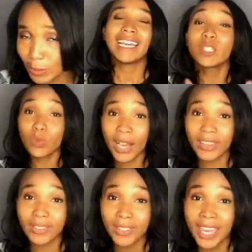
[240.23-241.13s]
his wife,
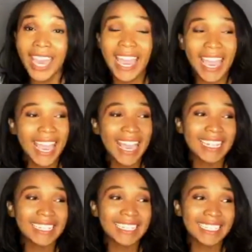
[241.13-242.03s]

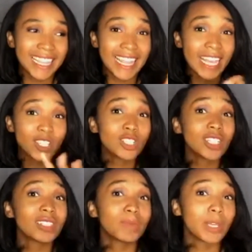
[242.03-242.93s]
and then she
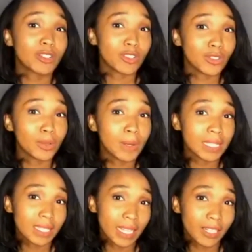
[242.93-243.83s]
disappears a few months
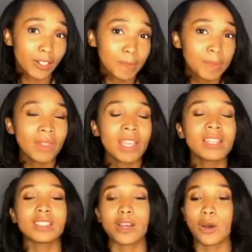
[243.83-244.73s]
later.
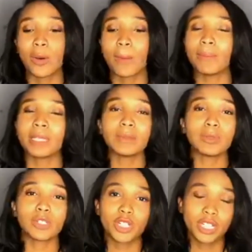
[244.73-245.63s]
So Billy
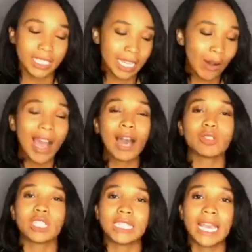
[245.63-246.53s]
Butcher is now out to
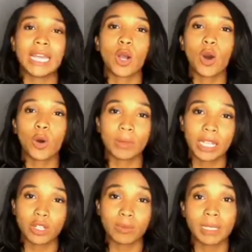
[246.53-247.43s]
get
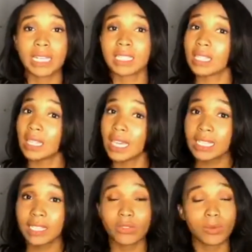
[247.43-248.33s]
Homelander because he thinks
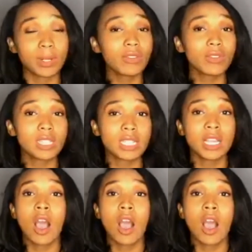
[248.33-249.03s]
that for whatever reason,